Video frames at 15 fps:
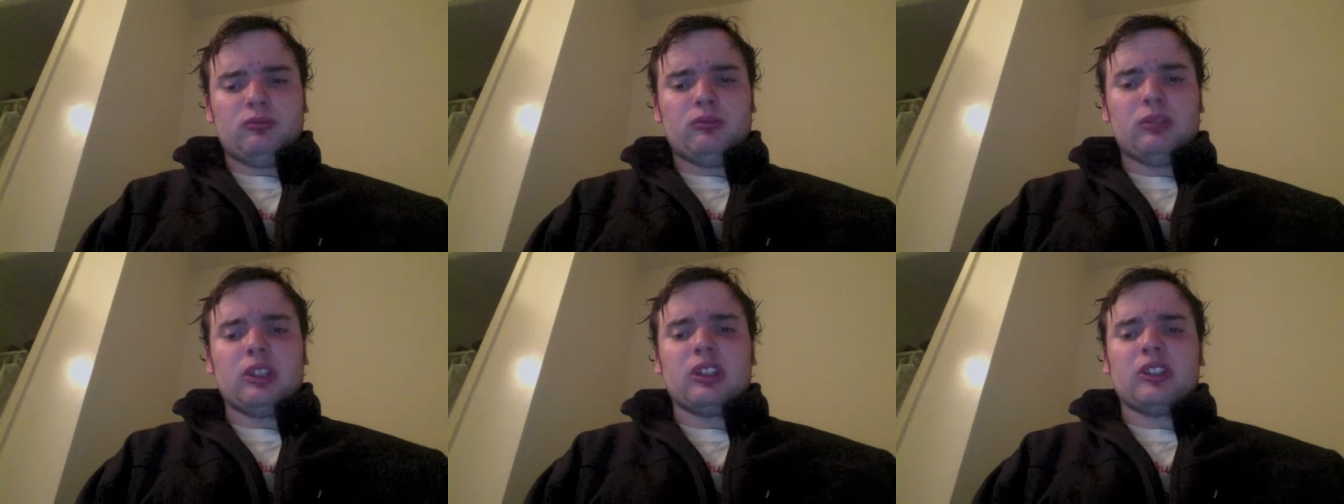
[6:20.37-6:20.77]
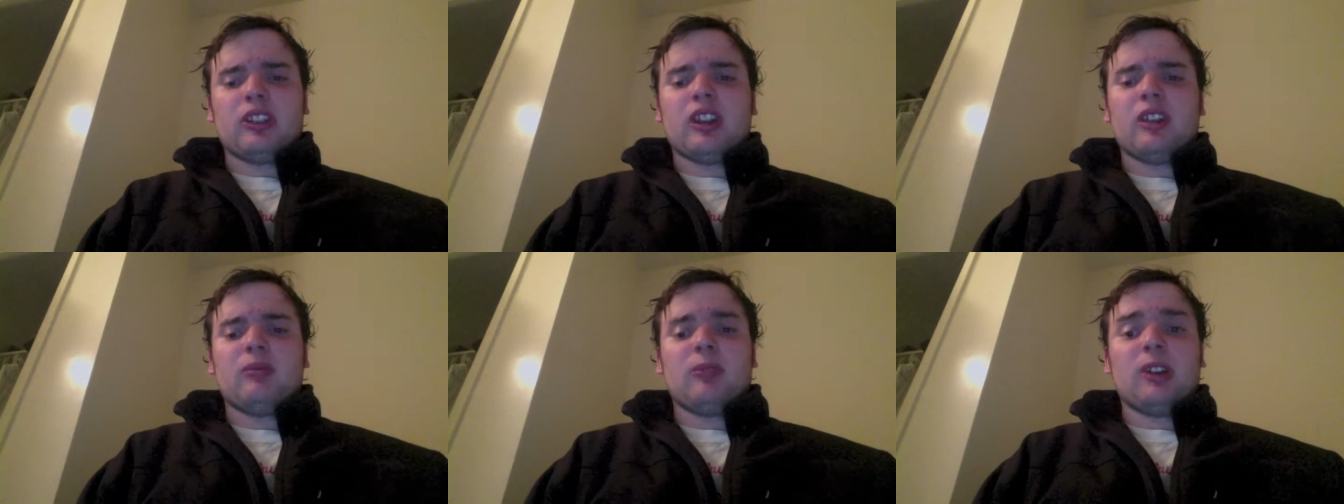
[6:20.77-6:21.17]
Because
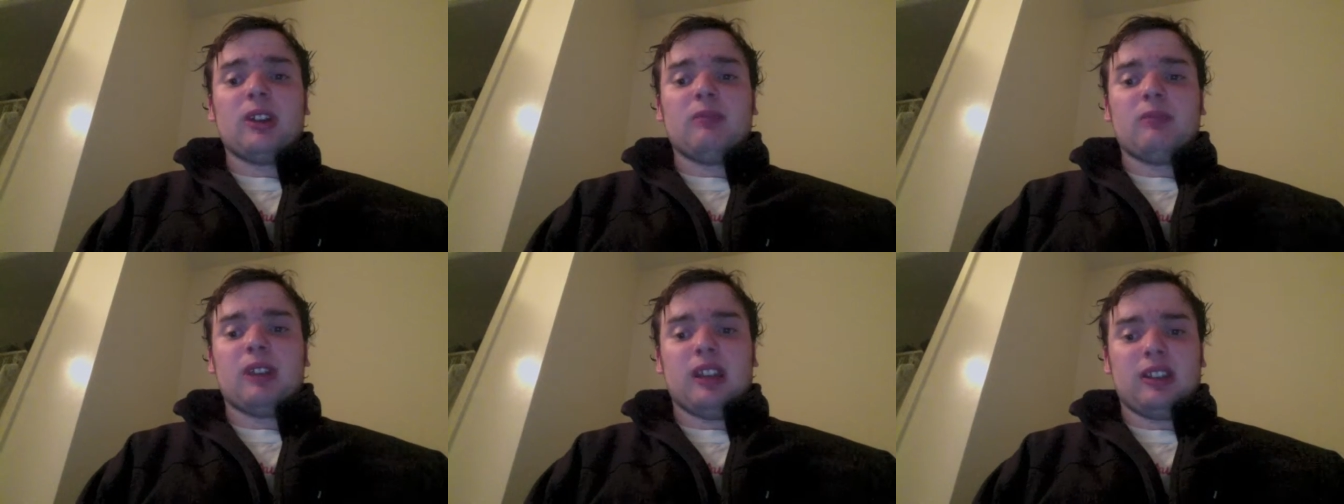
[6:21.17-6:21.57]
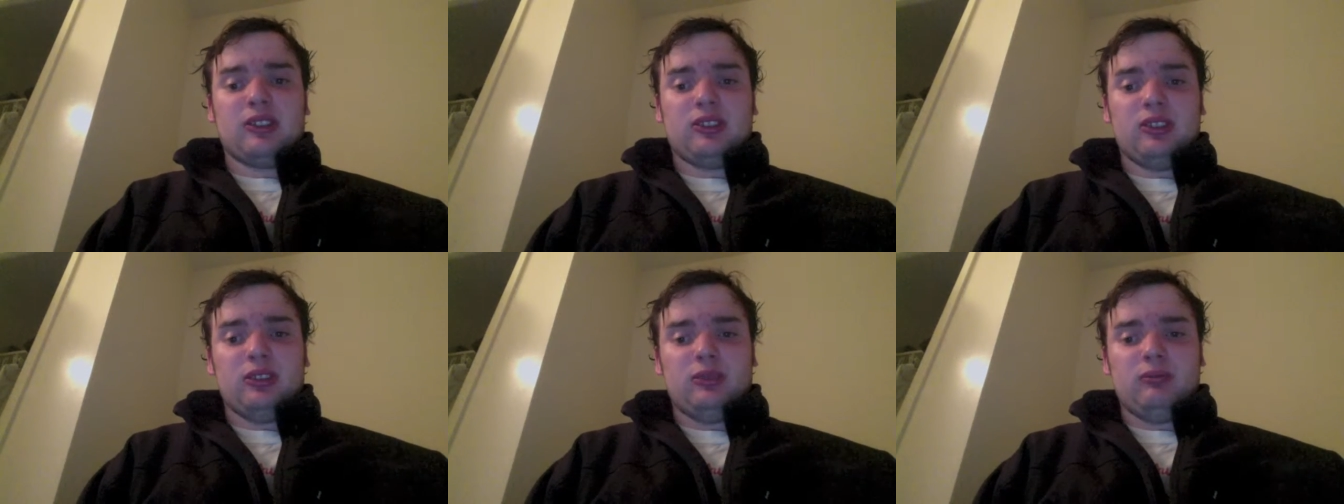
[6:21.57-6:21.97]
I'm Ryan
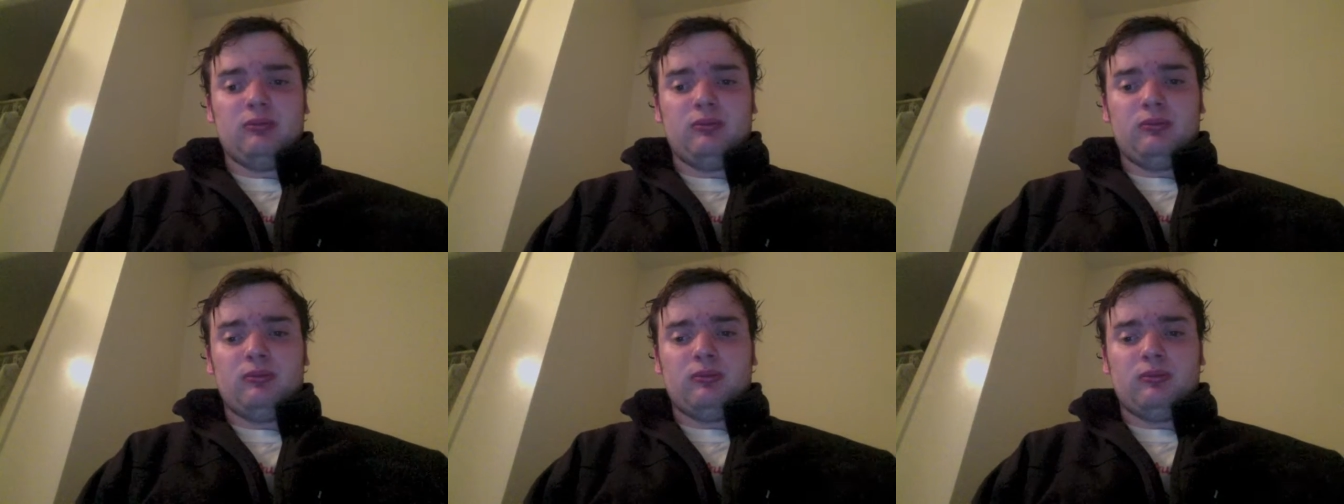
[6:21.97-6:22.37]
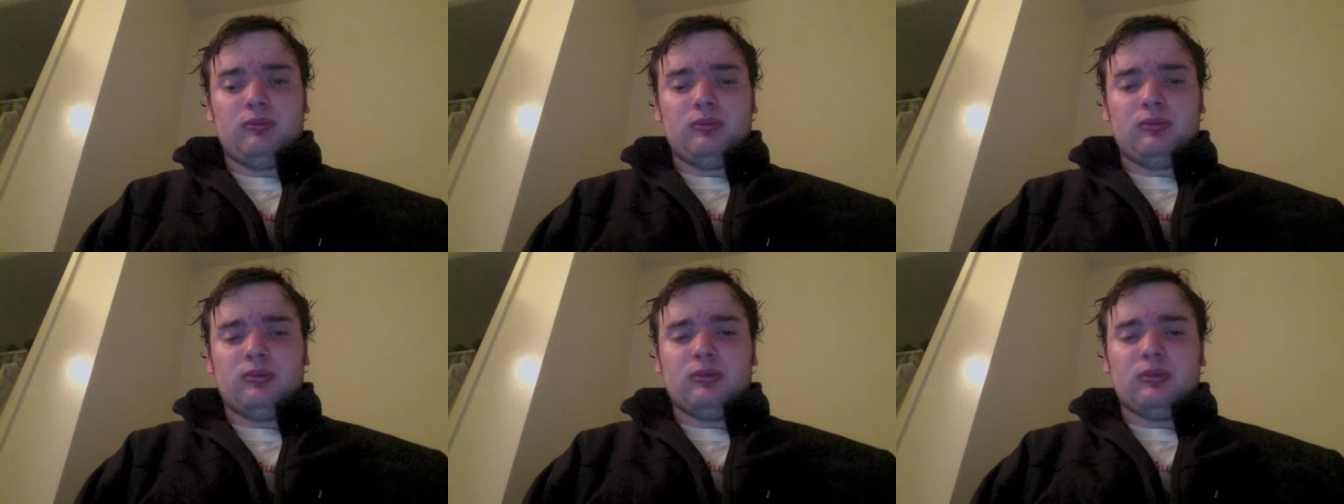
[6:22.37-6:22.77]
Pastor,
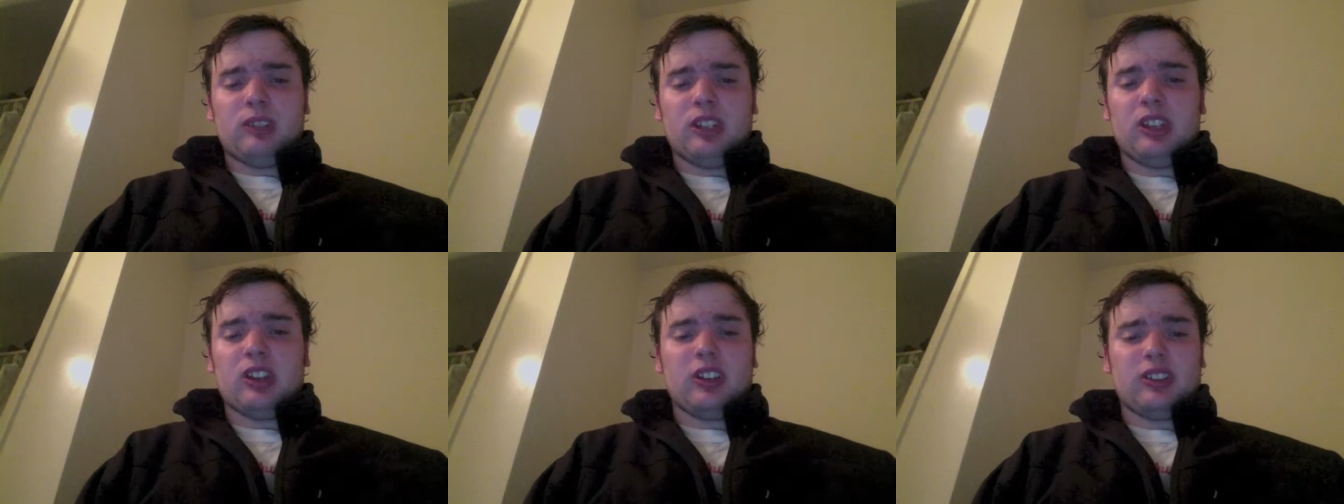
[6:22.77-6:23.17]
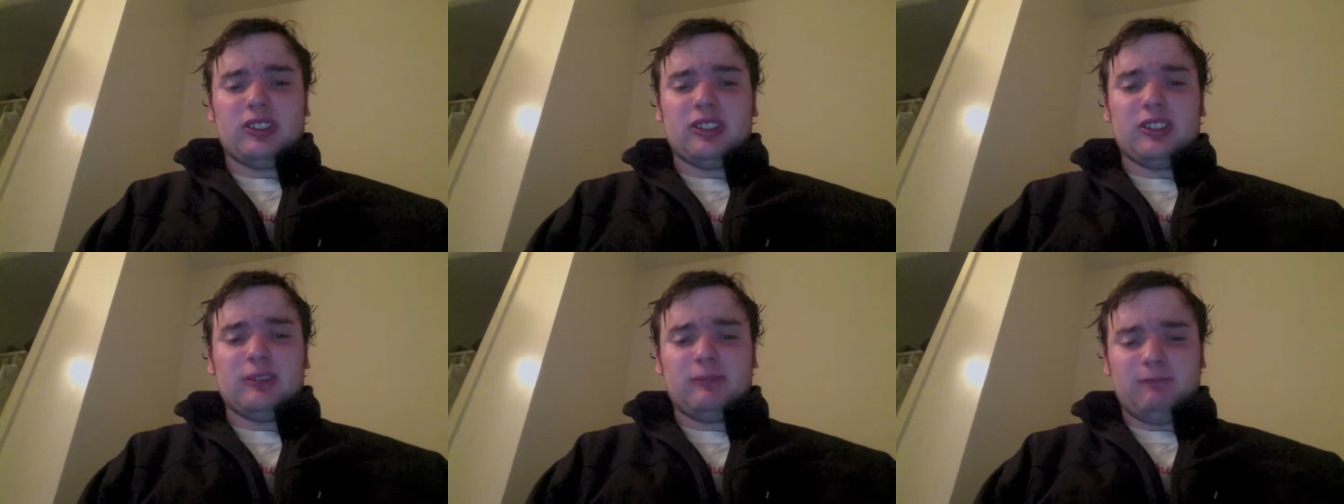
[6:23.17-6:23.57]
and
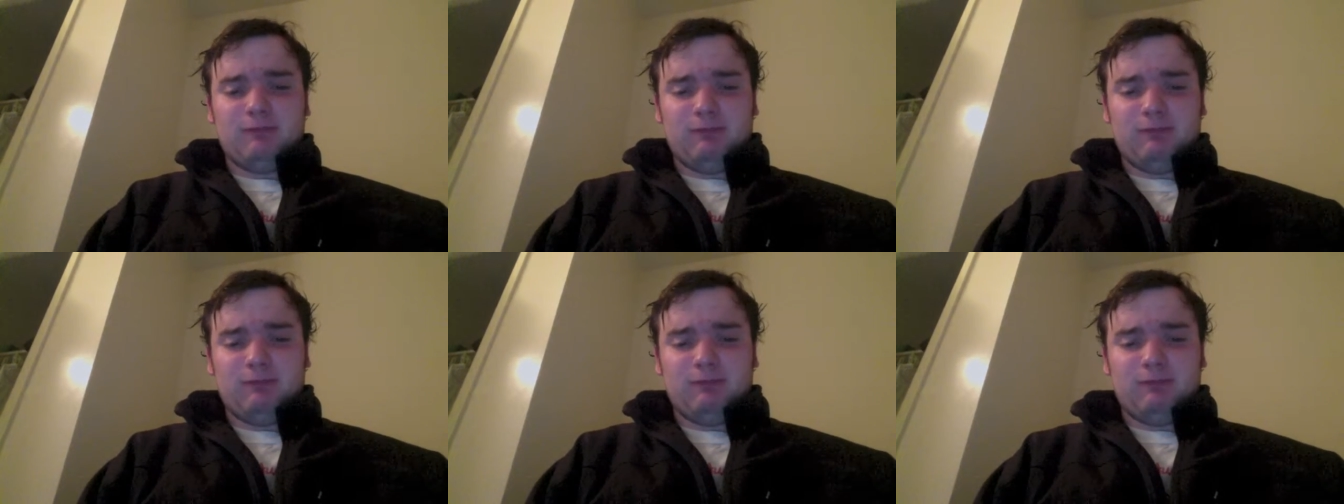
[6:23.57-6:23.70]
Austin,